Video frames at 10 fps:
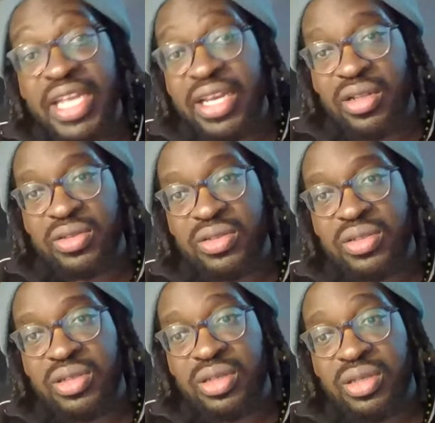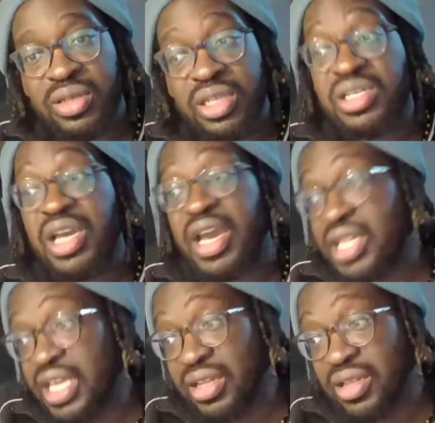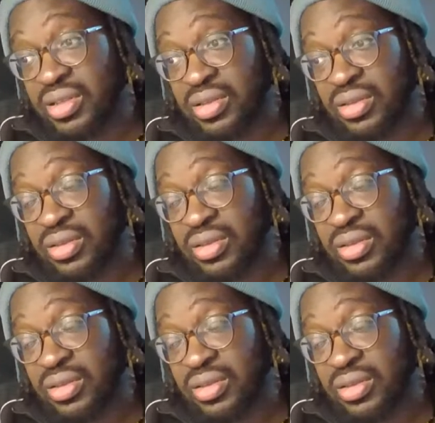England. He's going England.